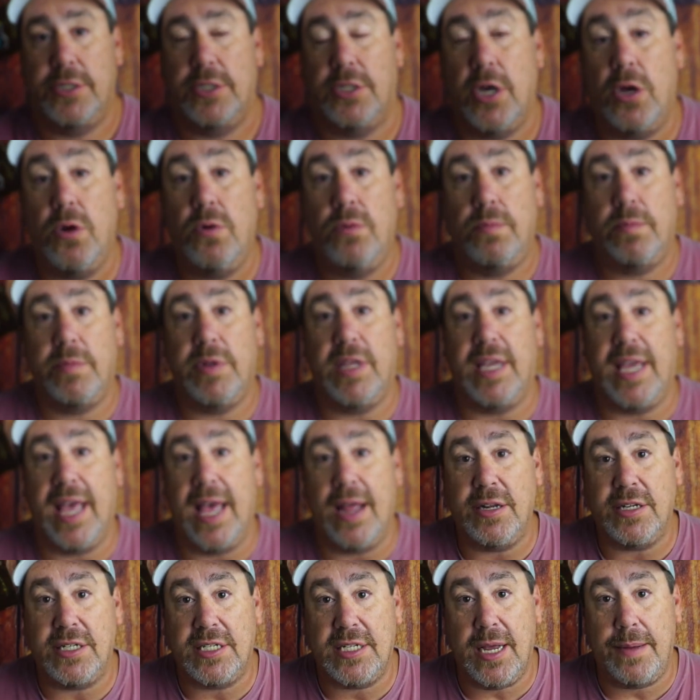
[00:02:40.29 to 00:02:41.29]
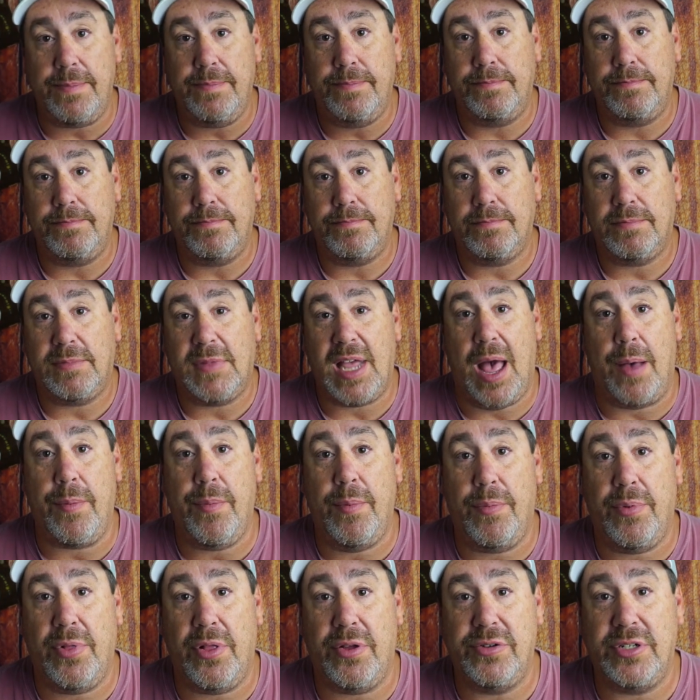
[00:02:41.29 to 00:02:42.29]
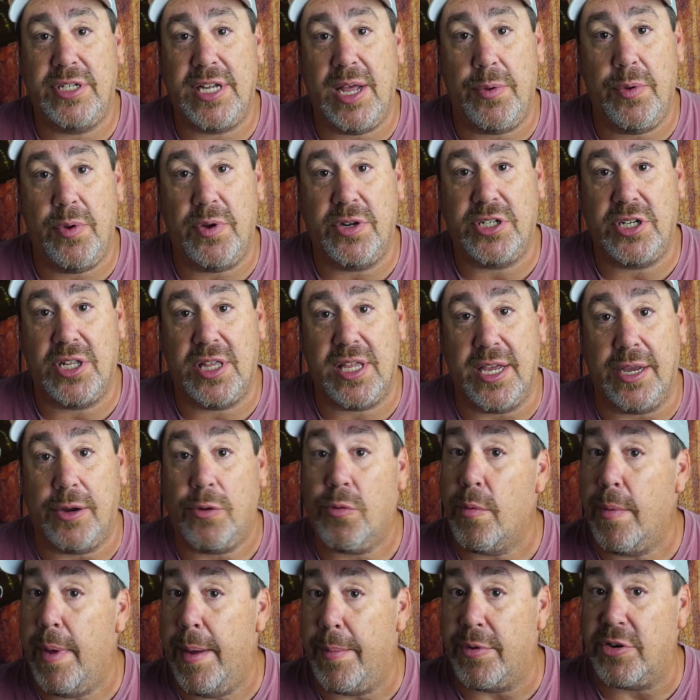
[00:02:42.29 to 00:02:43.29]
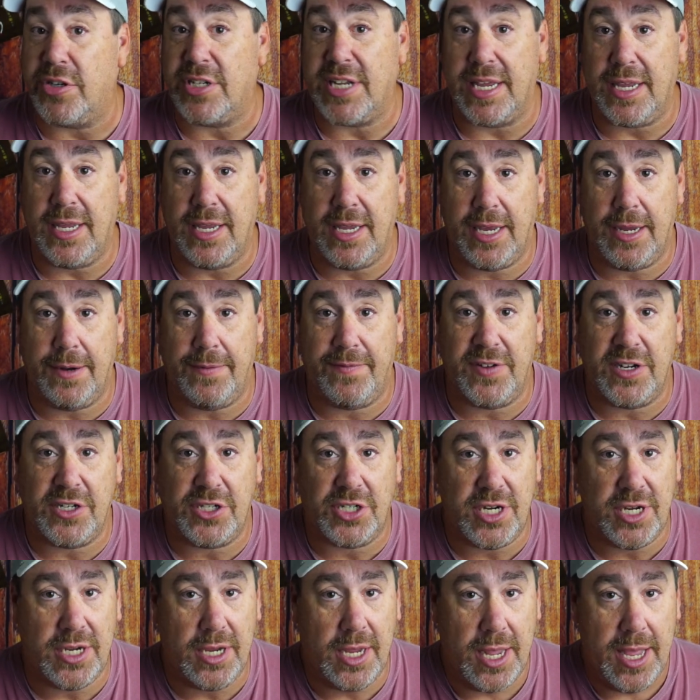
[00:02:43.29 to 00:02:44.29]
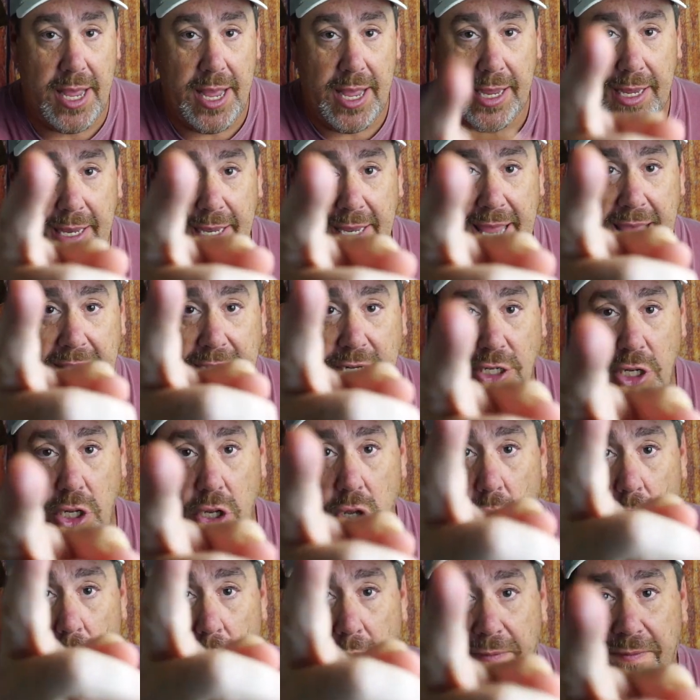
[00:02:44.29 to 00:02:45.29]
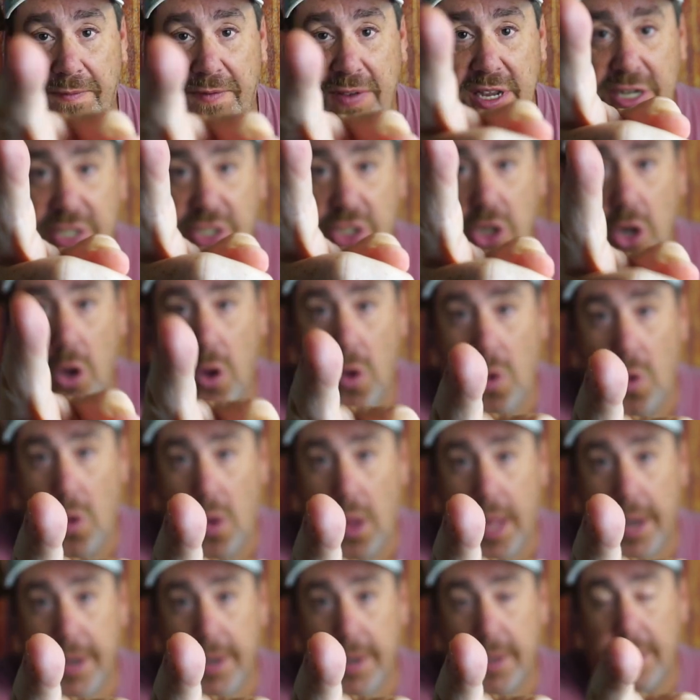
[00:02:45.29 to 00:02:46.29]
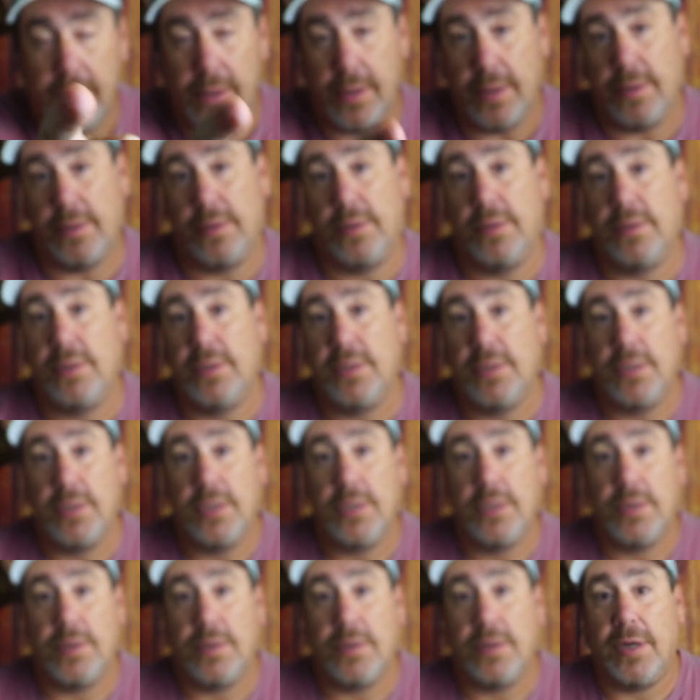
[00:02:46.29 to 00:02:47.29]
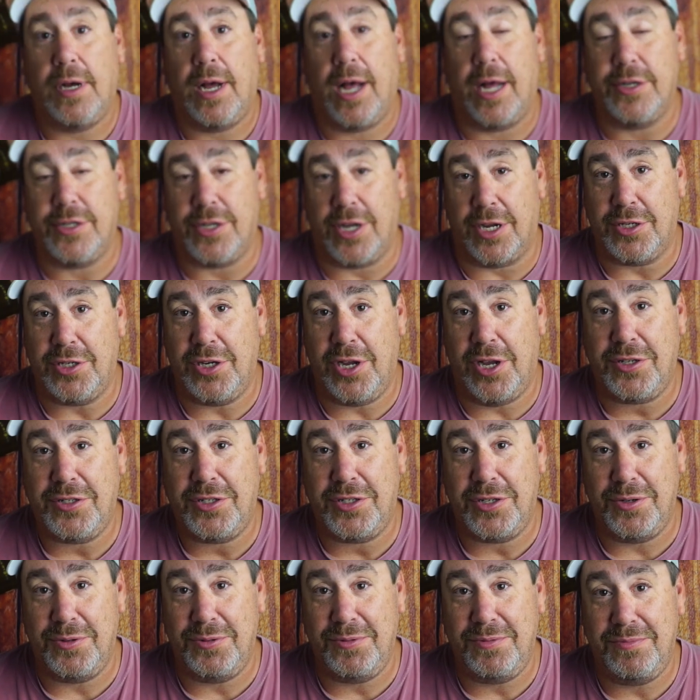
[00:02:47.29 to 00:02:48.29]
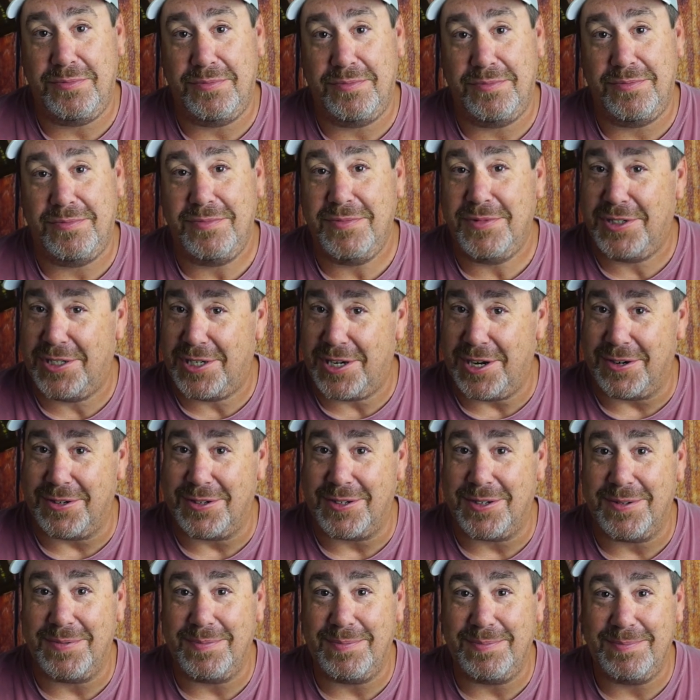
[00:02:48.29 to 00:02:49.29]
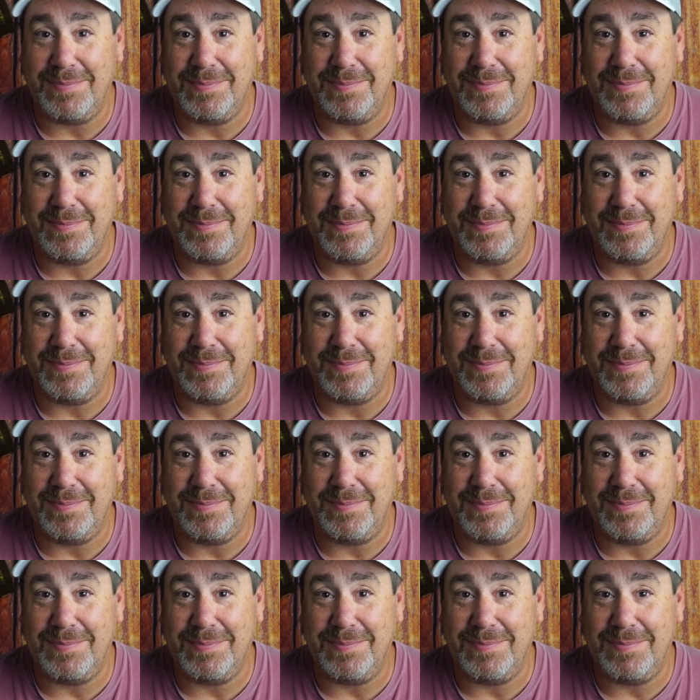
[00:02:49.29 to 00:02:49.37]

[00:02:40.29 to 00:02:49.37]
So, you getting some? Comment below and tell me what you think. Remember, take a kid fishing, get your fish on. I'll talk to y'all soon. Cheers.